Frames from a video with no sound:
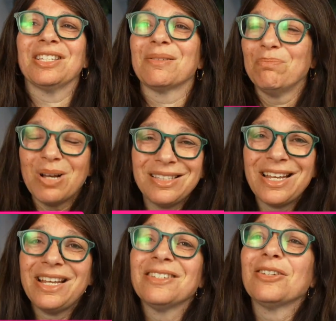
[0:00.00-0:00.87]
Monday
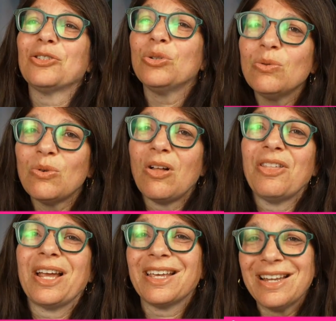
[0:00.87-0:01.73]
is a tool that
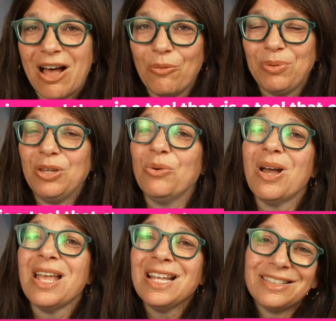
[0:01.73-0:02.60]
can help you
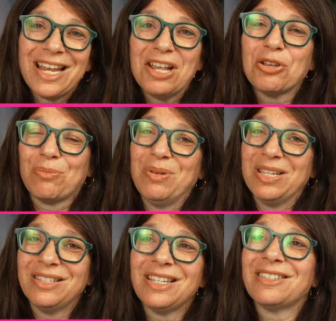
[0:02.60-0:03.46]
take your
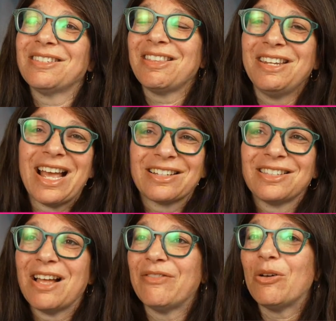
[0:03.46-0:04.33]
business to the next
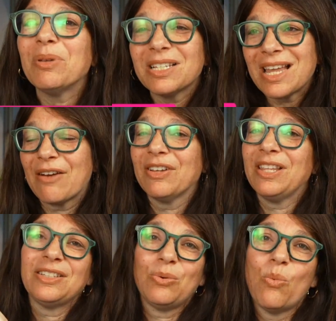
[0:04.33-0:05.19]
level because
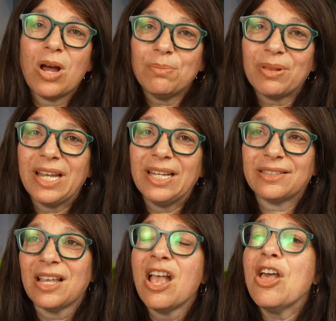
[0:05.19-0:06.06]
everything's in one place.
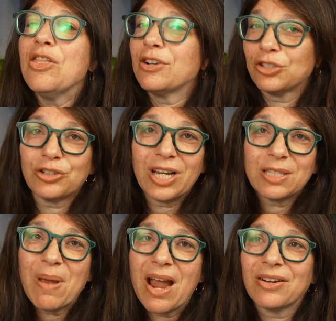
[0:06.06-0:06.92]
There's
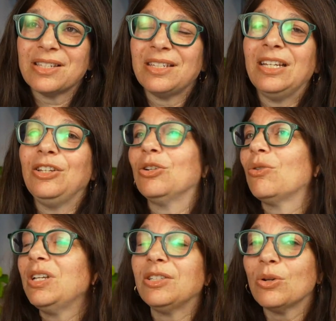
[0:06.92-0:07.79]
transparency. You don't
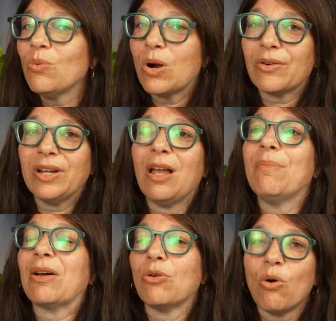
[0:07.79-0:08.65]
need to worry
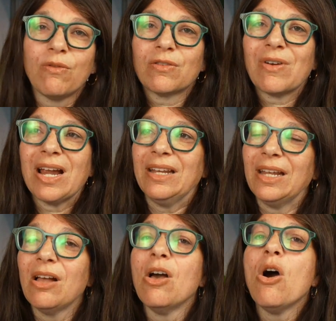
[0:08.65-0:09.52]
about overwriting
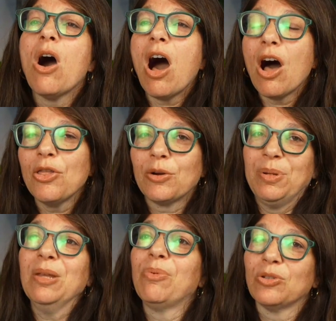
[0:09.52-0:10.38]
other
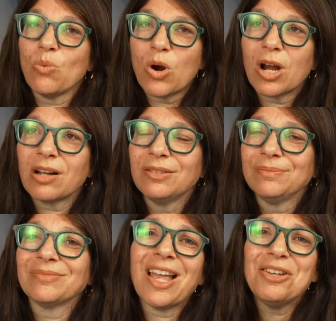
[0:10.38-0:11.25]
people's work,
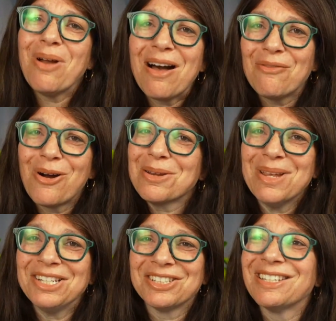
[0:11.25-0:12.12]
and you have
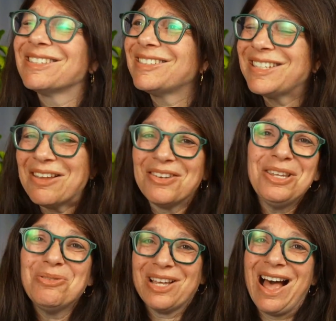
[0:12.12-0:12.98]
automations saving you
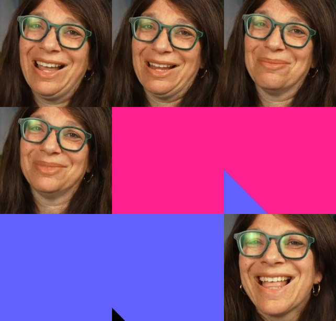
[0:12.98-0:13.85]
time.
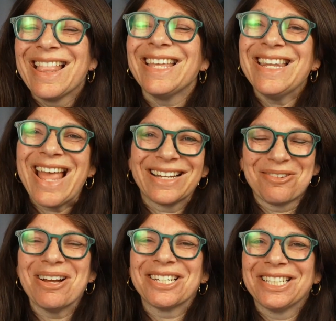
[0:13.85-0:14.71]
The next
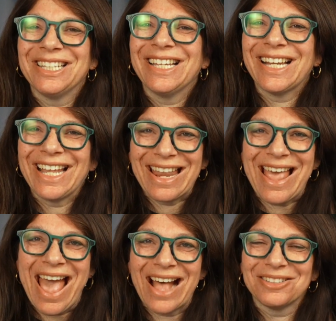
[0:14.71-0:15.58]
question that I get
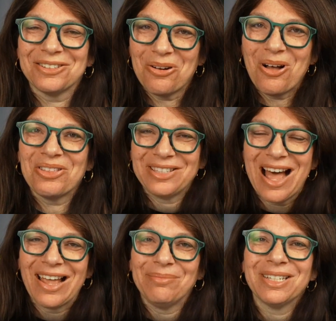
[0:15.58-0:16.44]
asked all the
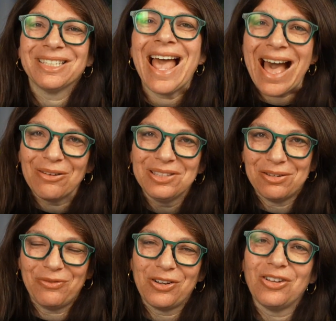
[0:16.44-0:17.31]
time is how
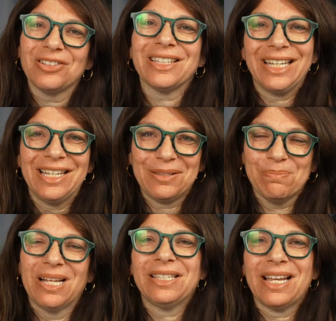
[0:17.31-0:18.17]
difficult is
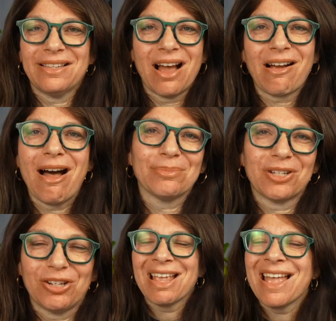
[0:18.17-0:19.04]
Monday.com to
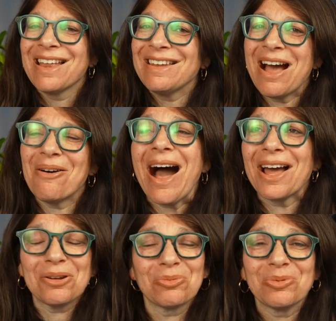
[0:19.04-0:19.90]
learn? Now, I
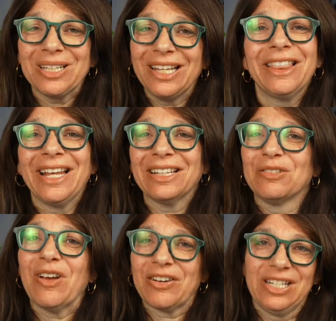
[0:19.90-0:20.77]
don't really think it's
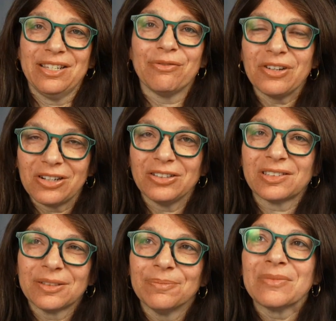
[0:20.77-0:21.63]
very
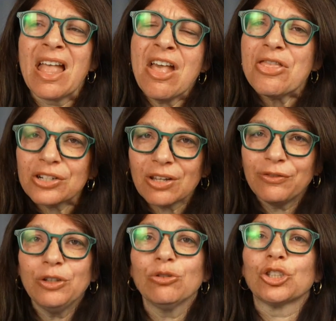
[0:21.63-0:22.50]
difficult. There's a
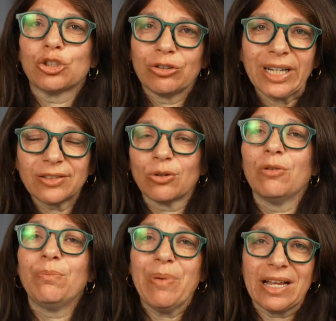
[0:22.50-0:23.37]
few tricks or
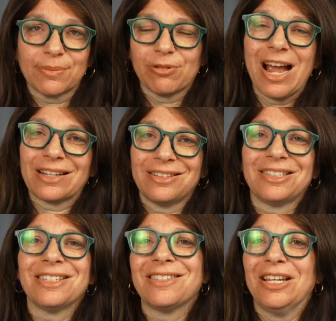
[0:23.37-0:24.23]
best
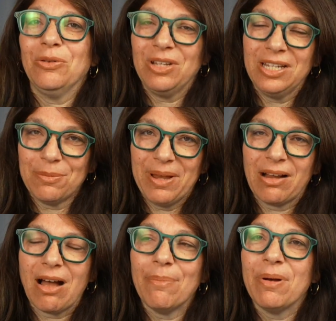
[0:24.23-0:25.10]
practices that you need to pick
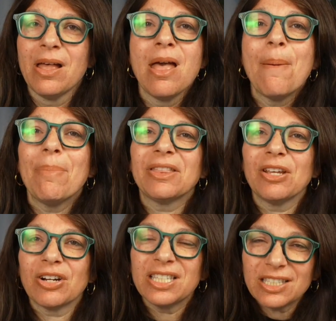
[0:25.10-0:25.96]
up but there
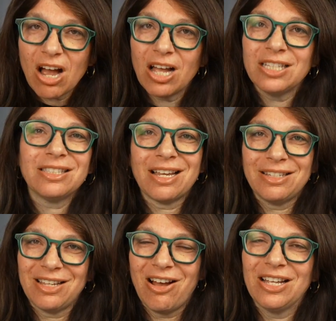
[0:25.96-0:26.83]
is tons and
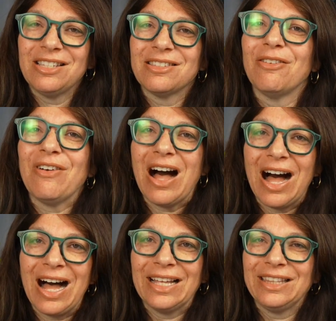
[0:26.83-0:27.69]
tons of
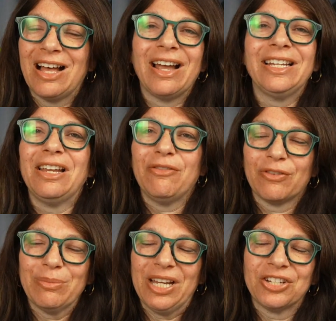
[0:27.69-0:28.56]
online
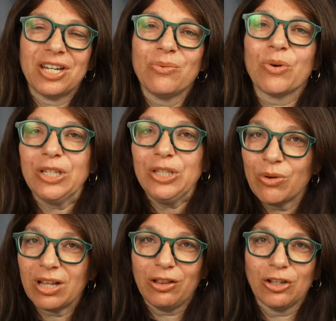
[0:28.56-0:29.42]
information where you
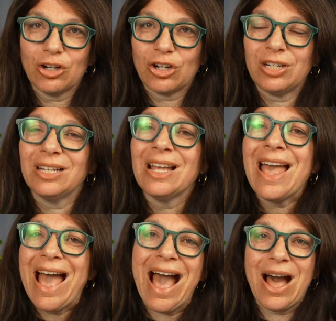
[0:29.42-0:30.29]
can learn
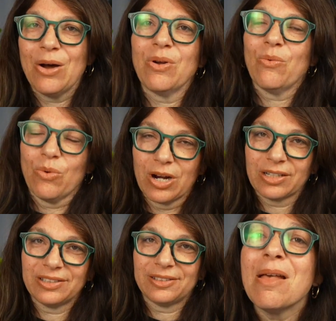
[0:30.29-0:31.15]
how it
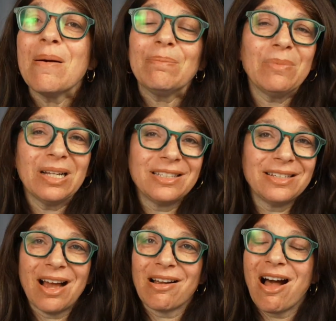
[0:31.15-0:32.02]
works.
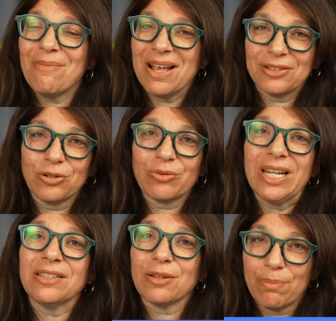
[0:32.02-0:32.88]
Monday.com has great
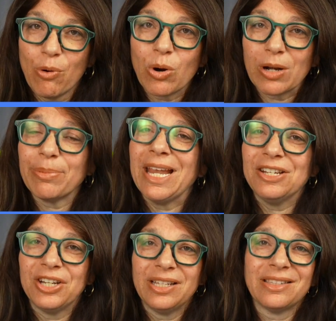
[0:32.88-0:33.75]
support
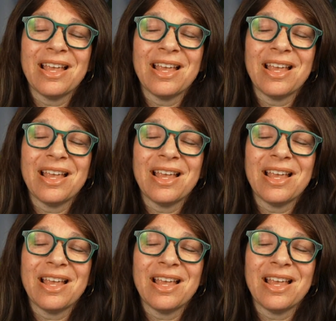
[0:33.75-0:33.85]
pages.